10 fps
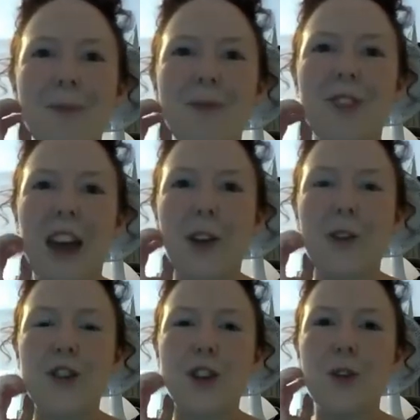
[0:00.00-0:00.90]

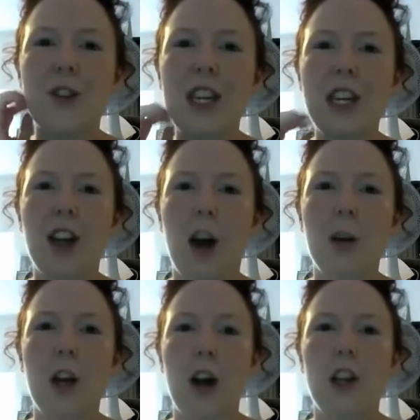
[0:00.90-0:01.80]
Thanks to the
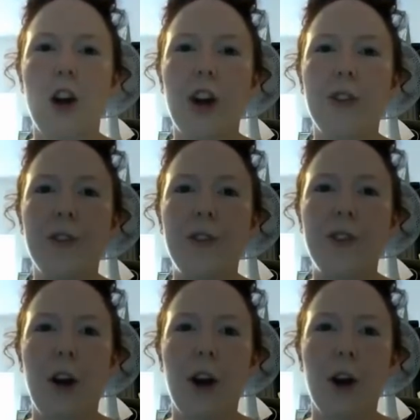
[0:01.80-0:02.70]
current guidelines,
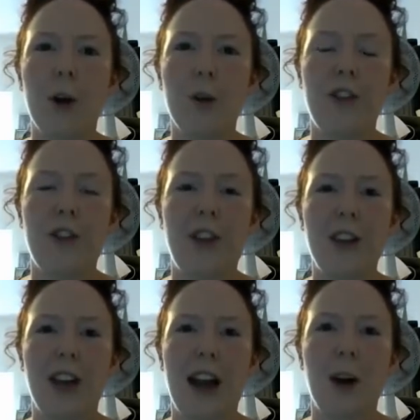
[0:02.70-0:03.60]
which
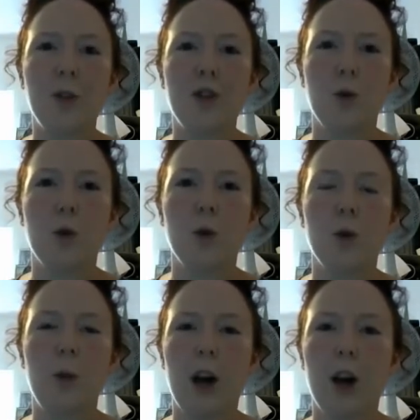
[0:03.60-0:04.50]
state that
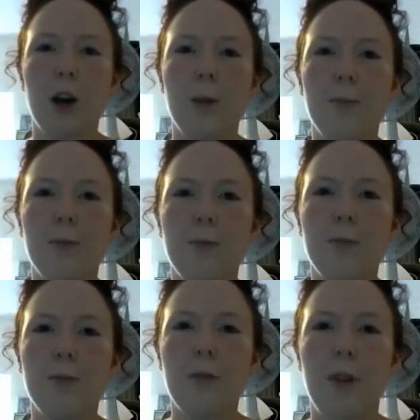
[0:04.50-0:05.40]
outdoor
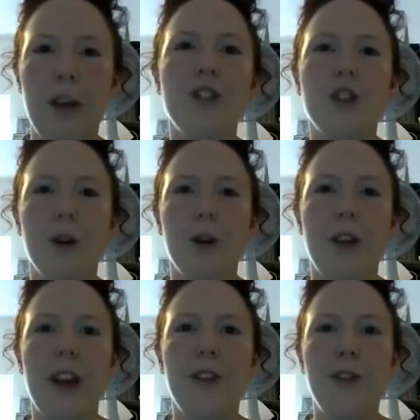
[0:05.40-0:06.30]
theatre and
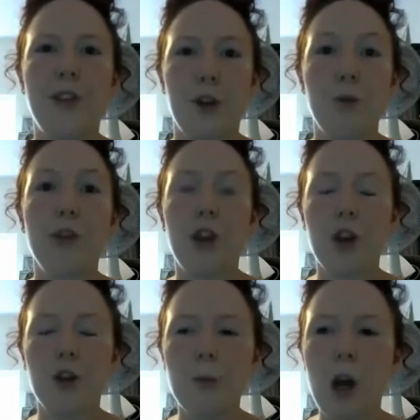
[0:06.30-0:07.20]
events can
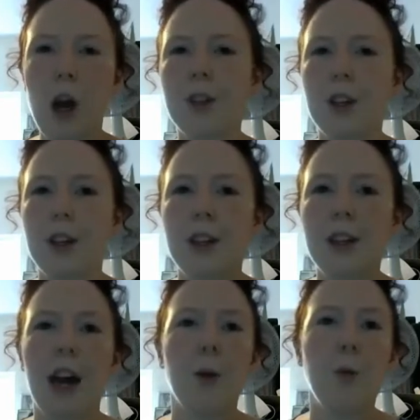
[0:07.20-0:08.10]
resume.
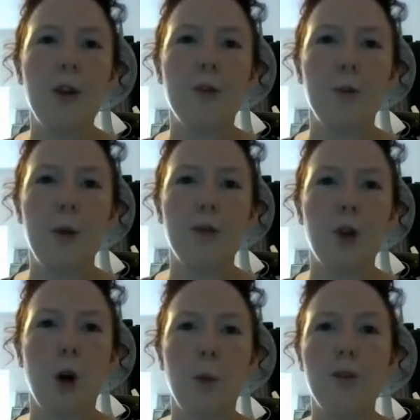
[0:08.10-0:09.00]
Yeah, we've
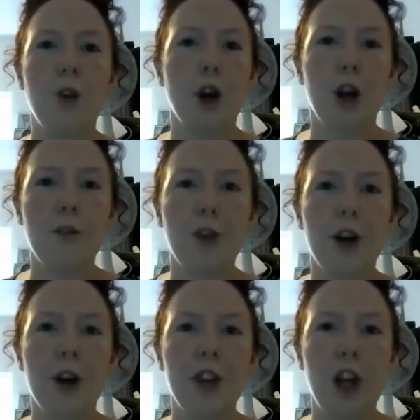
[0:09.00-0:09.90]
gone
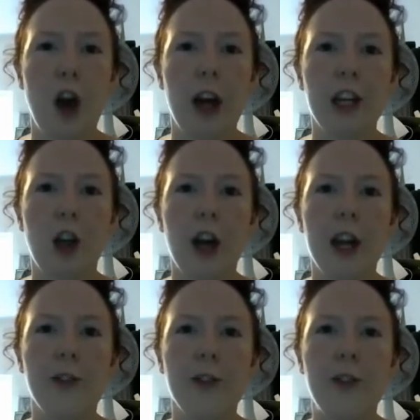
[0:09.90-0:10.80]
over the
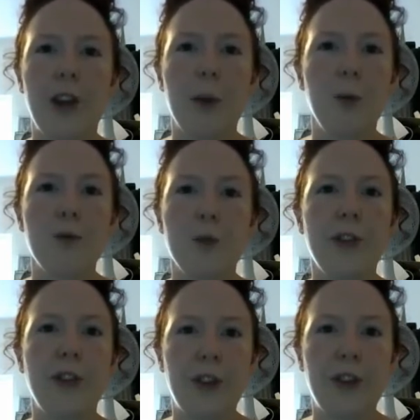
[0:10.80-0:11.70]
guidelines and we've
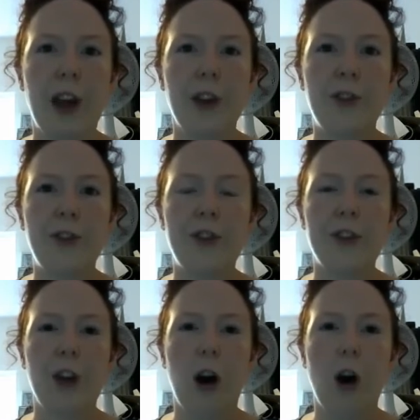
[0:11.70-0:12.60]
risk
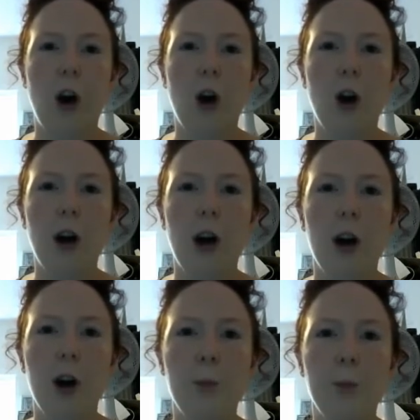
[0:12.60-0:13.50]
assessed
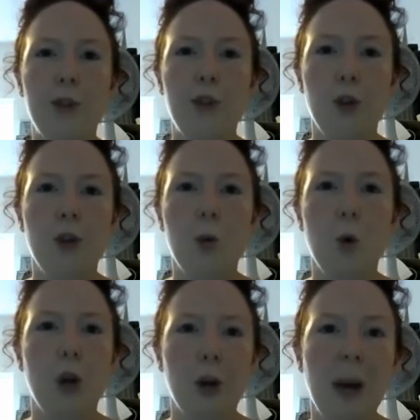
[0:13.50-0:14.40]
our story
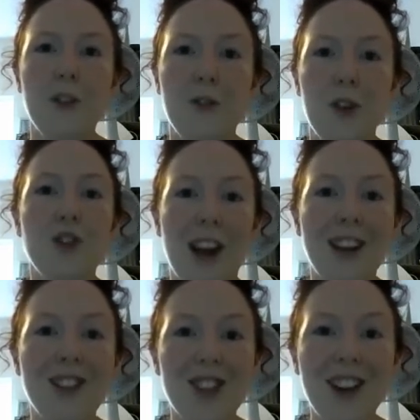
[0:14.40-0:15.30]
walk and made a few
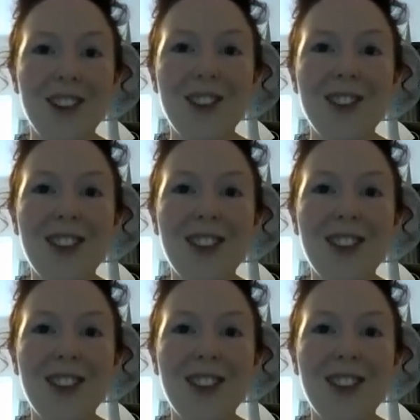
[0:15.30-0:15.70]
changes.